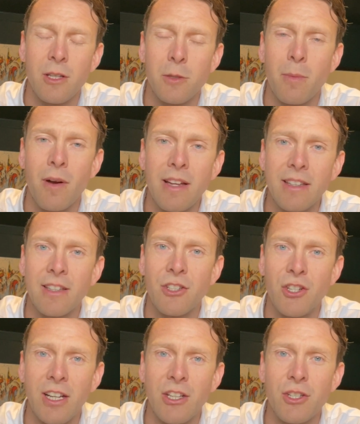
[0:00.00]
despite the
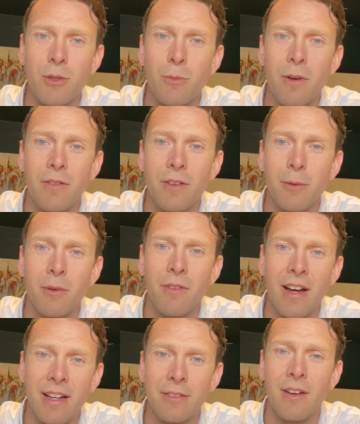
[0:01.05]
challenging weather that we've
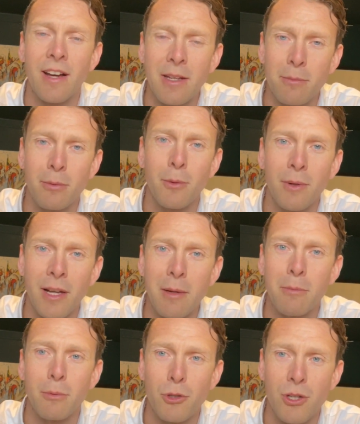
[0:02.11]
had for April and
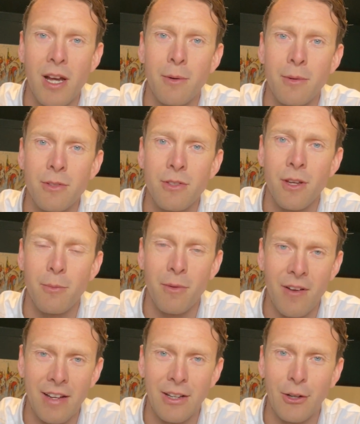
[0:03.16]
April showers, and we've
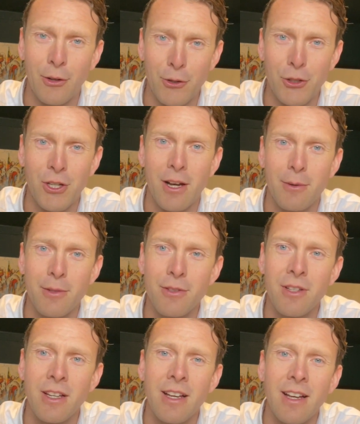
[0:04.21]
had a lot of showers,